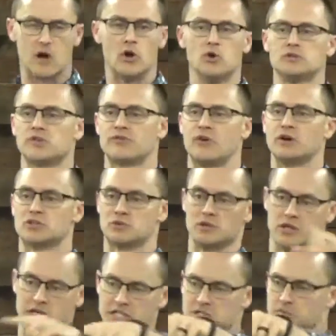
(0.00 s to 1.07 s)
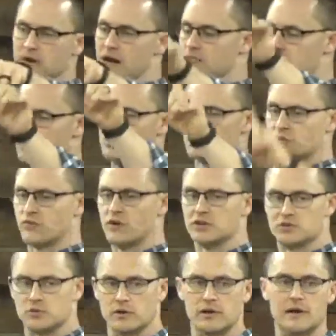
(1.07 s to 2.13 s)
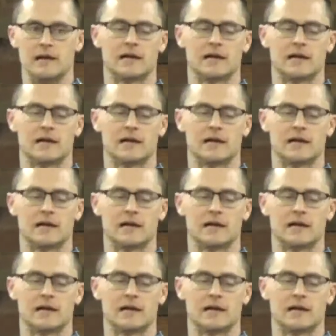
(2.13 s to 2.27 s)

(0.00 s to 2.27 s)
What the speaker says: Now who's the first one? Look at your Bibles. Who's the first one?